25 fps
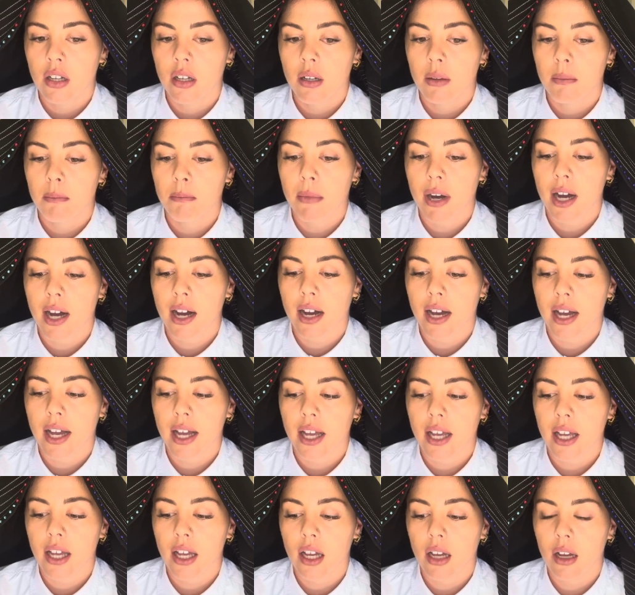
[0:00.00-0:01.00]

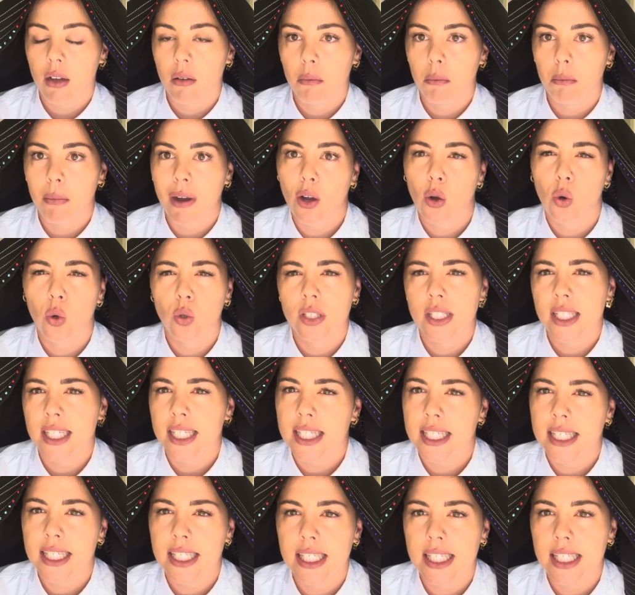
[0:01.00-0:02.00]
My
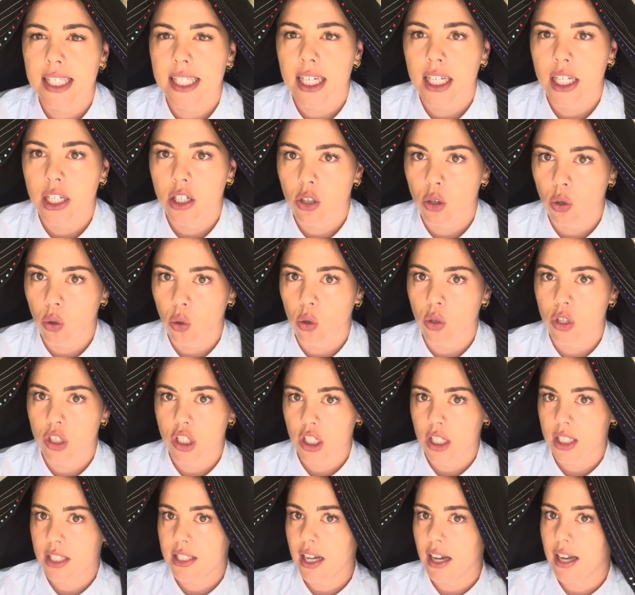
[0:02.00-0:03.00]
Makoti sister-in-law,
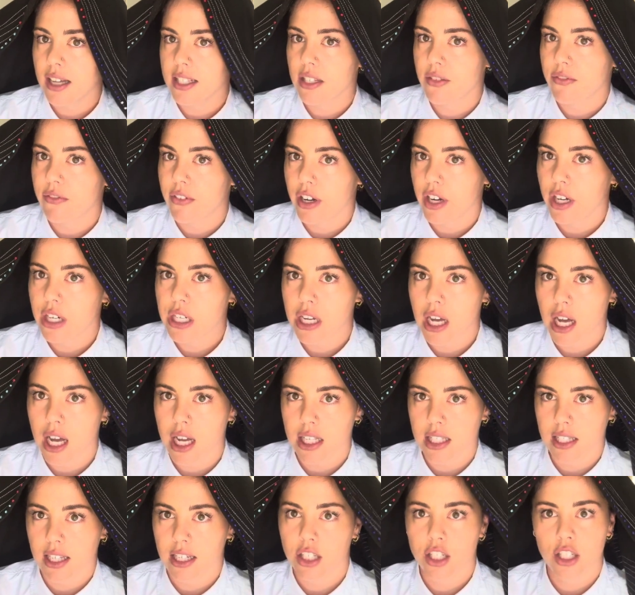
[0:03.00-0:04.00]
she ties it very
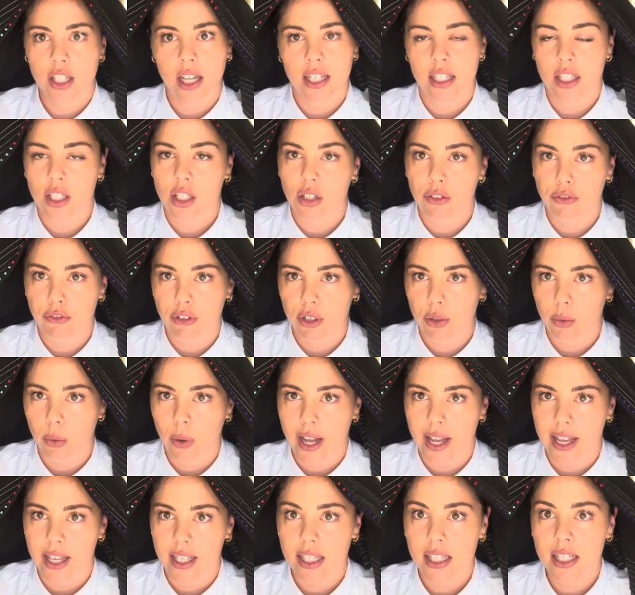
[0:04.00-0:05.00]
nice. Like she has different
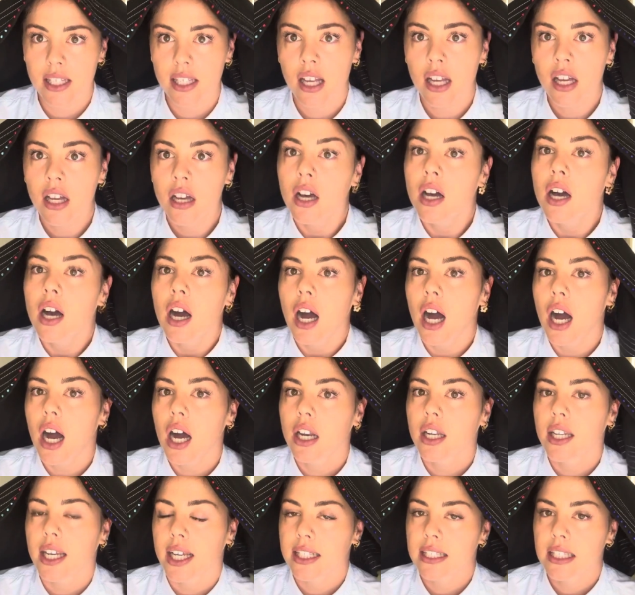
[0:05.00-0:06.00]
ways.
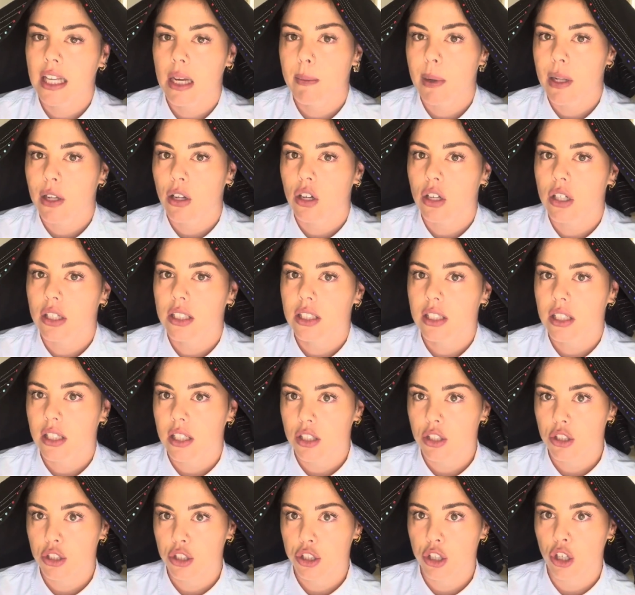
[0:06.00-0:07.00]
Next time I'll ask her
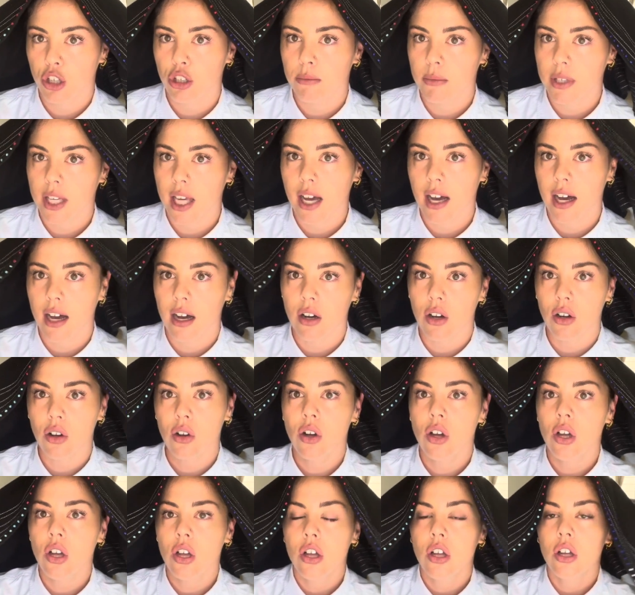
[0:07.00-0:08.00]
to show me how.
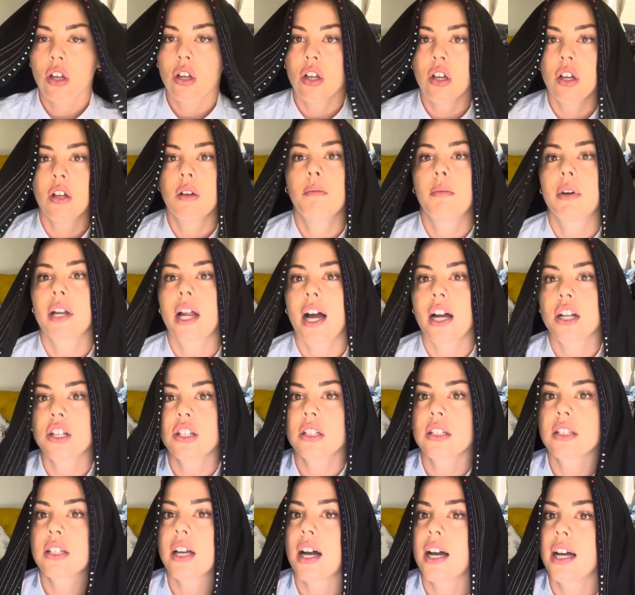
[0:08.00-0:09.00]
But I
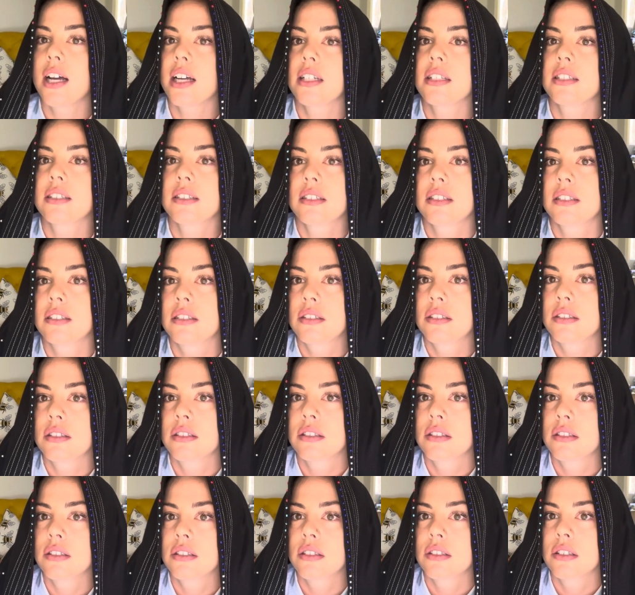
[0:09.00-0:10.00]
just tie it
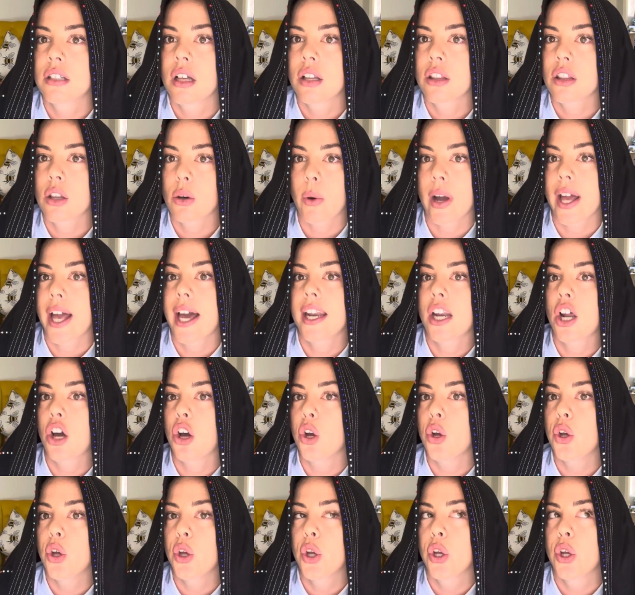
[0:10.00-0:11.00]
the way I
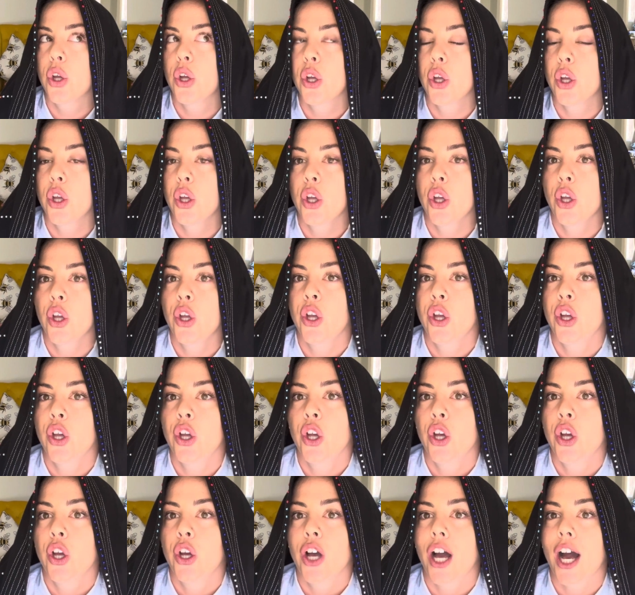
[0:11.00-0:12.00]
know.
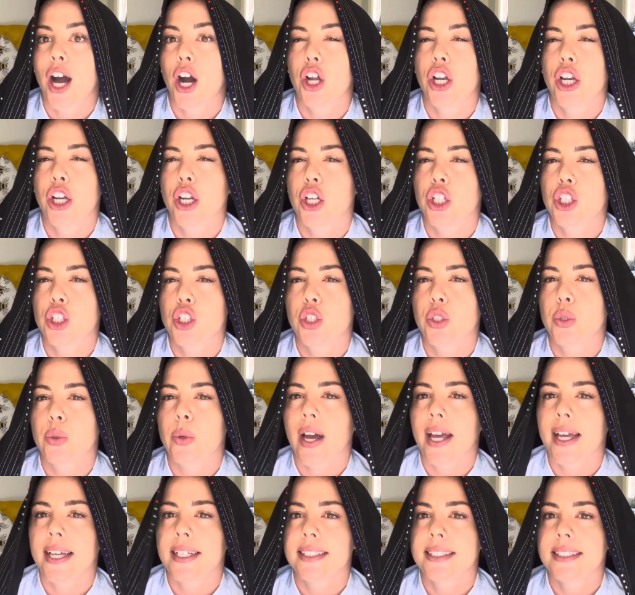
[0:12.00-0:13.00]
I only know 2
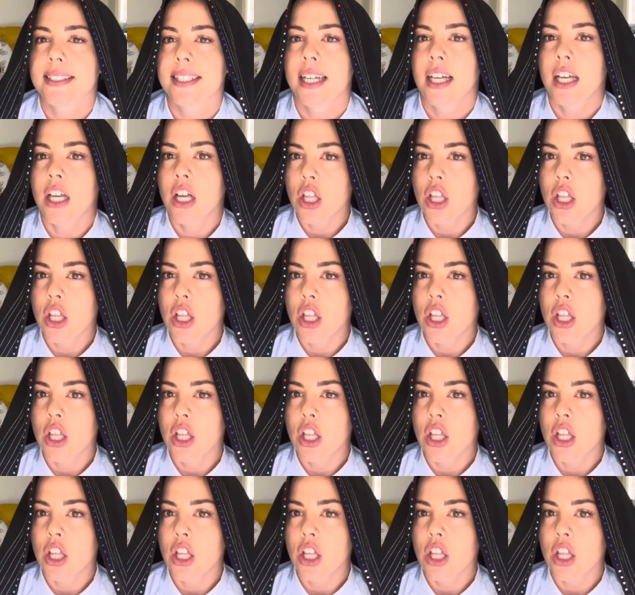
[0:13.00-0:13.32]
ways.